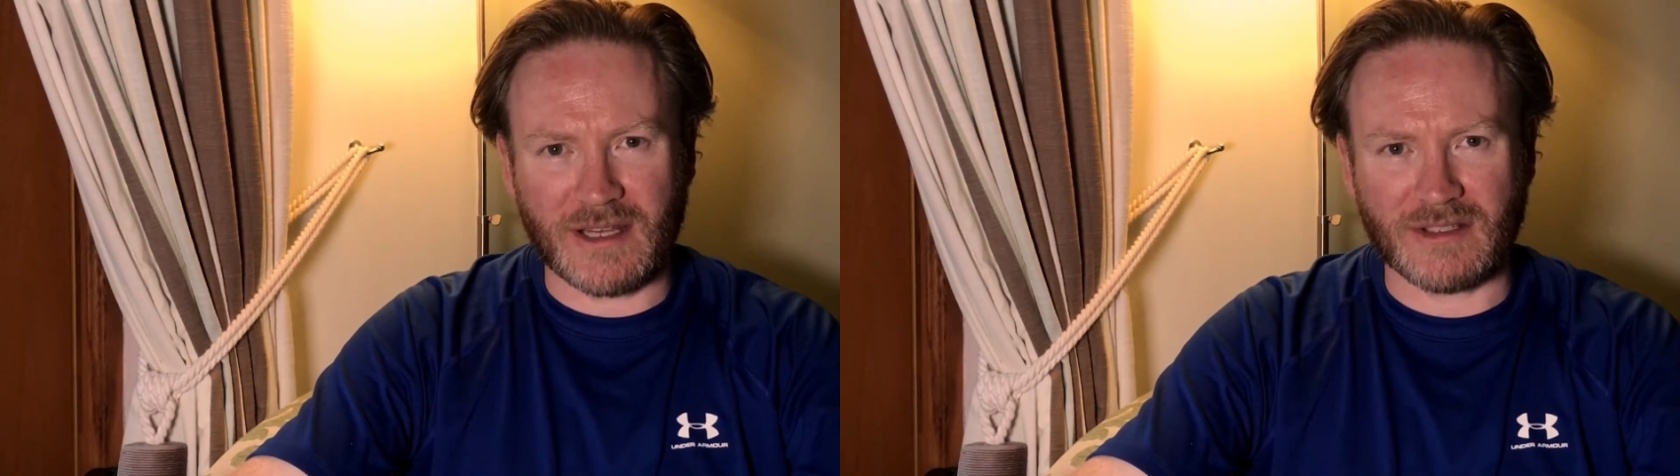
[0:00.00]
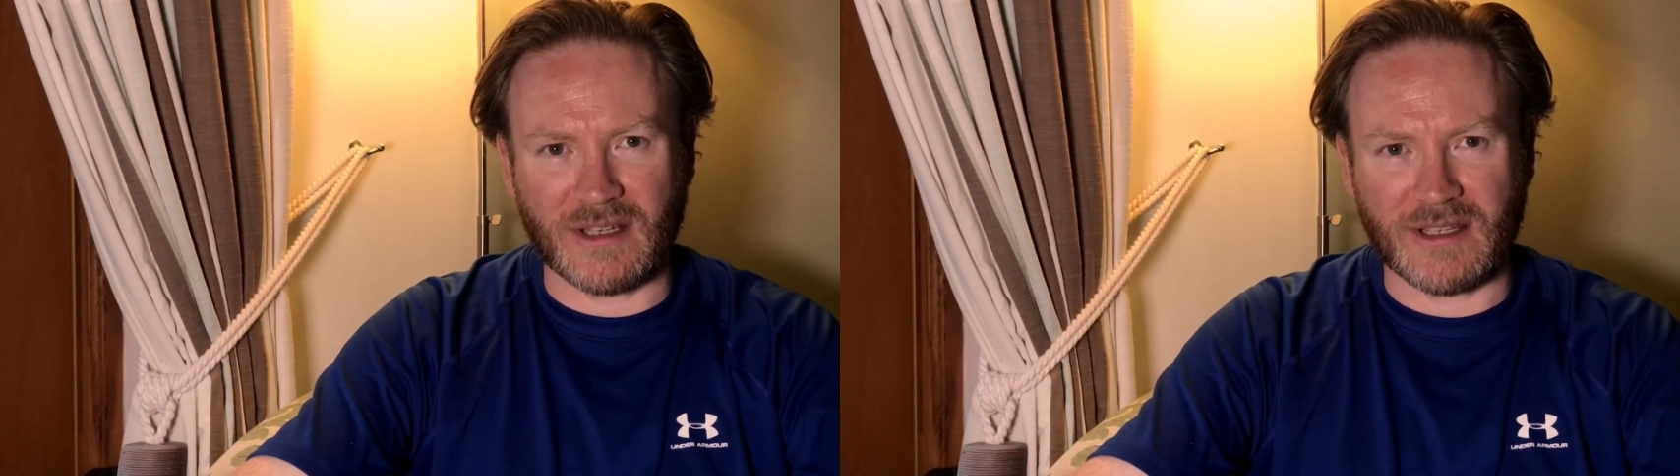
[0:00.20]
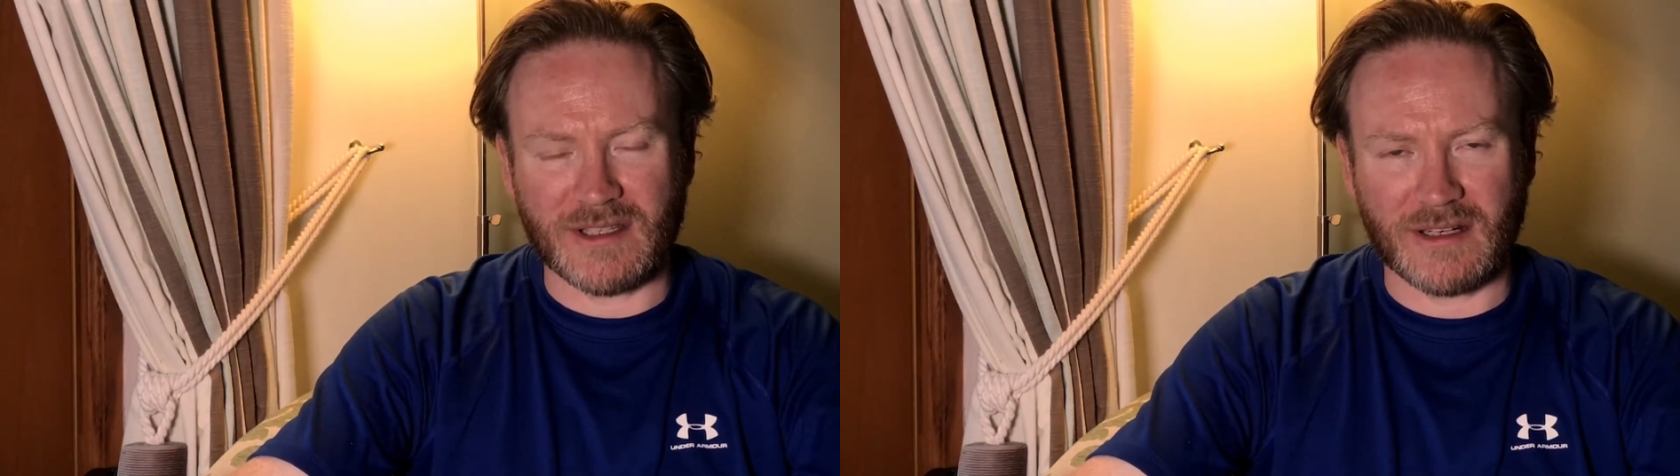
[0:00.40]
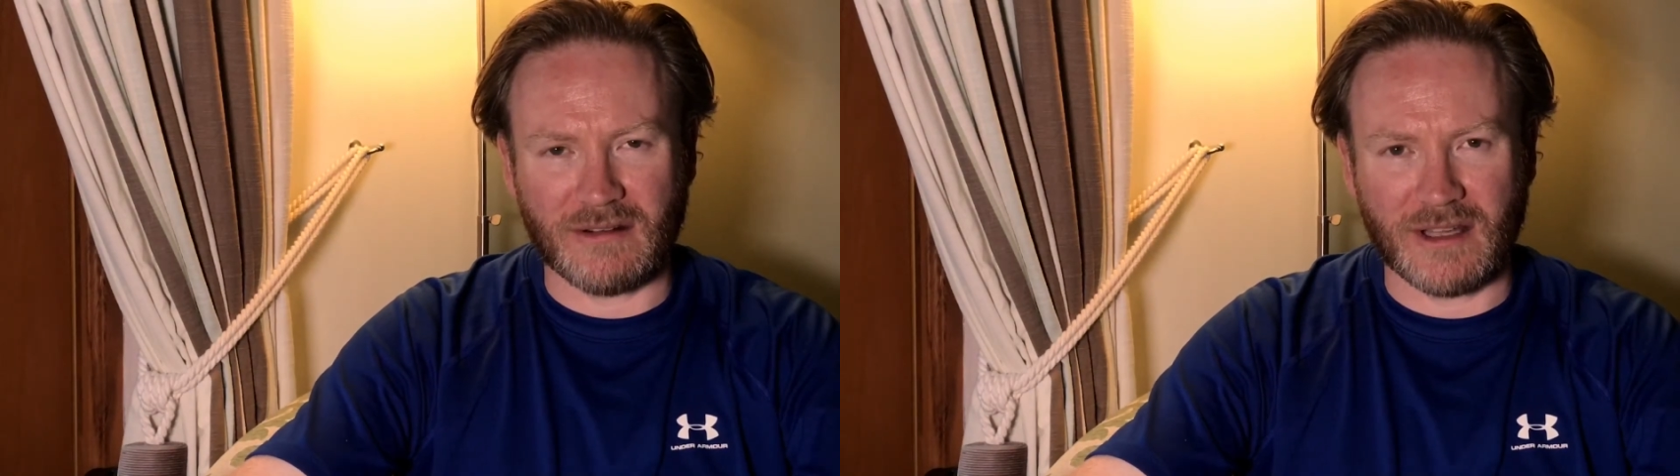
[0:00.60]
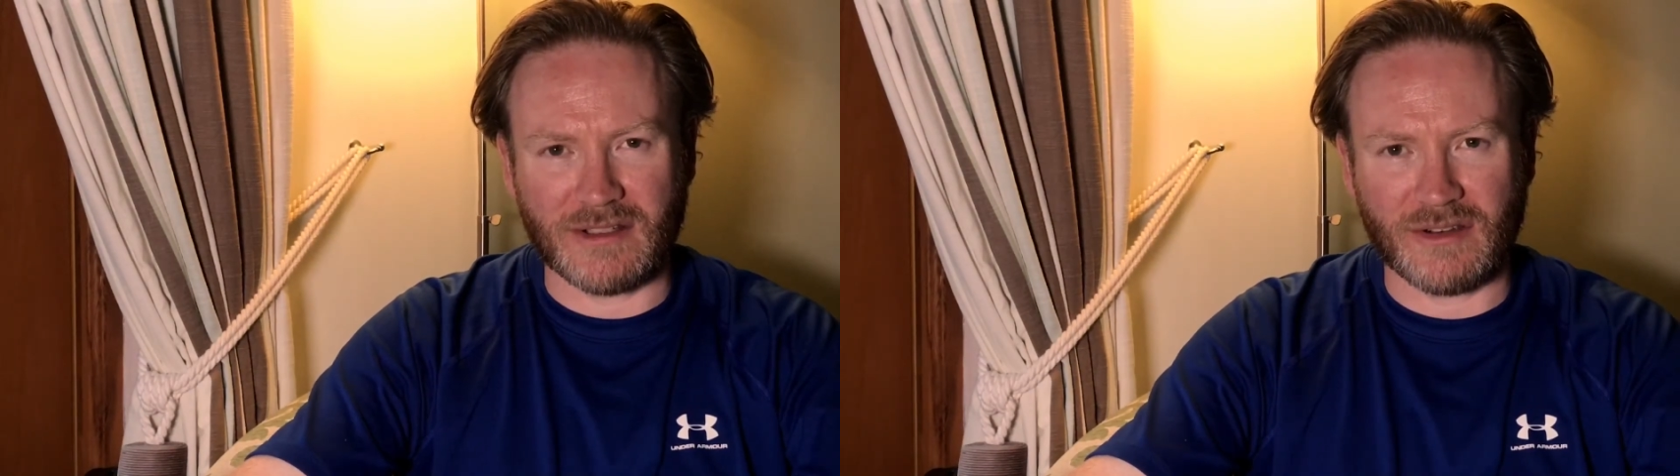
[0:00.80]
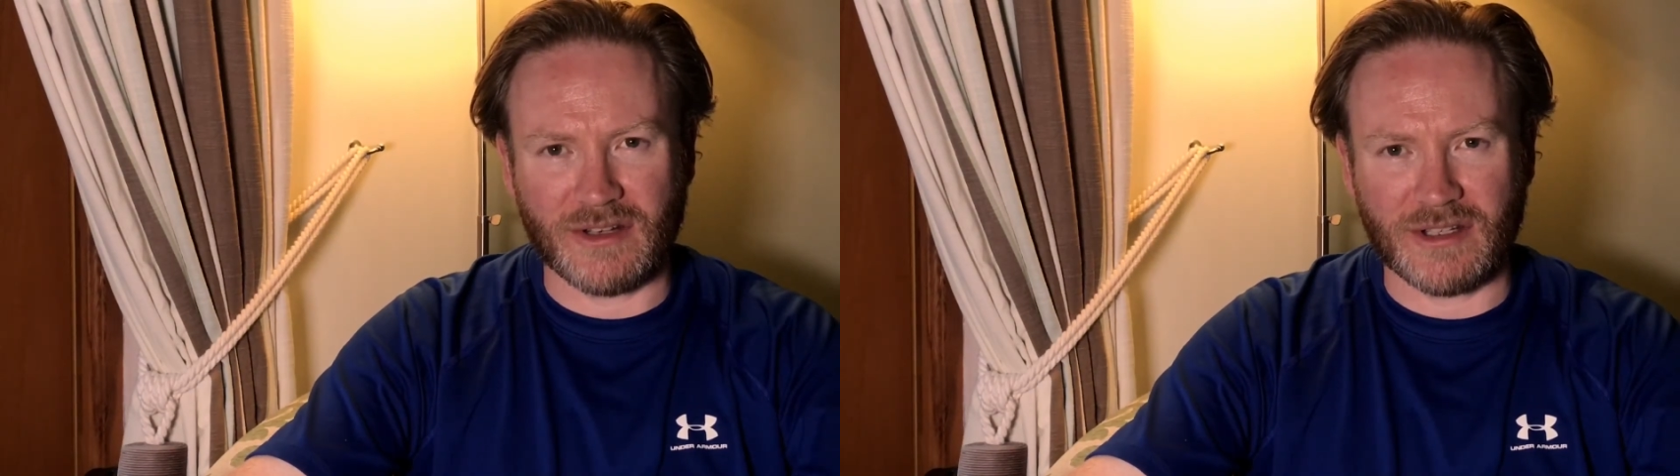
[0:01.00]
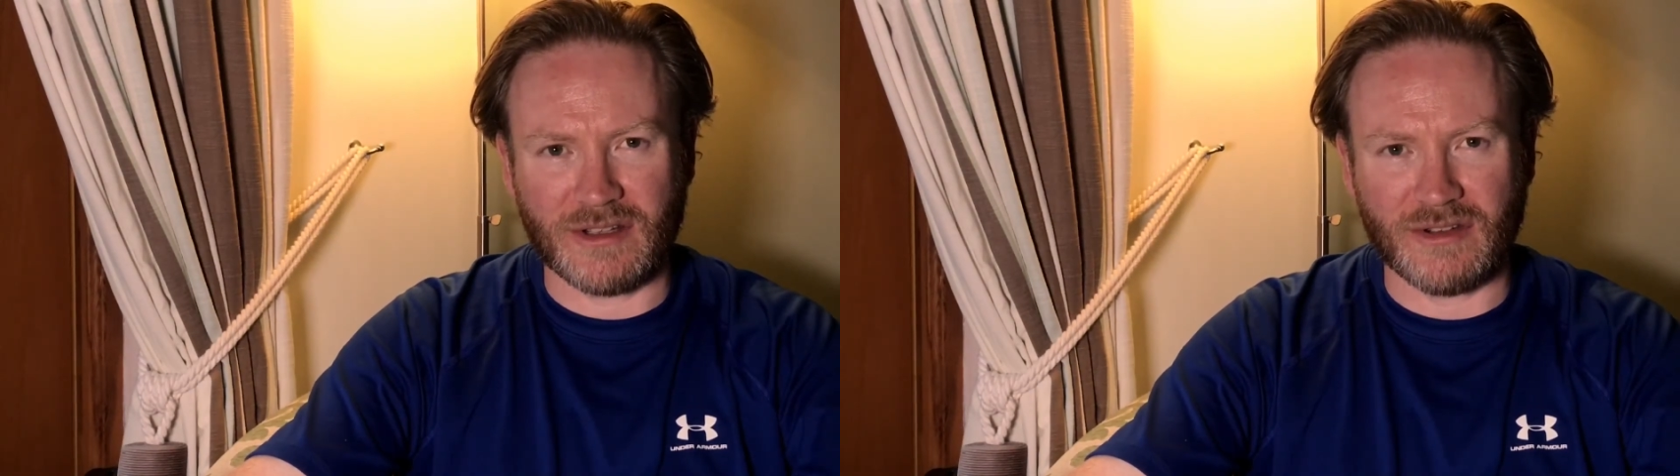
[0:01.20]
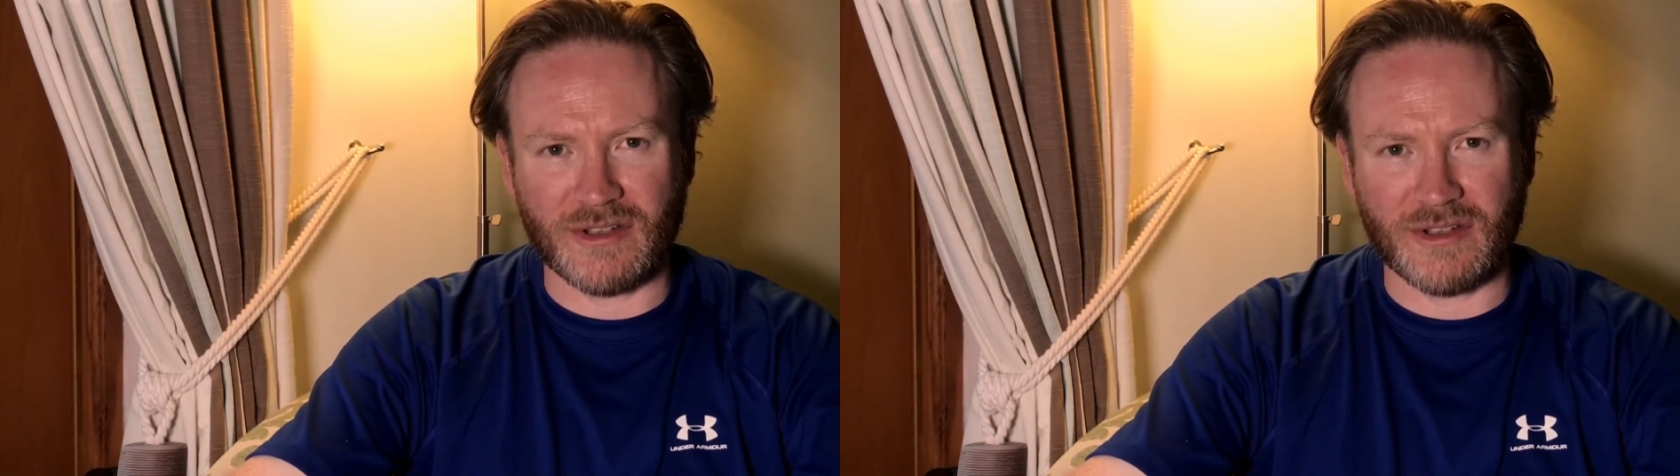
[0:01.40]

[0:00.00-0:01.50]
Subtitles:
extra considering I could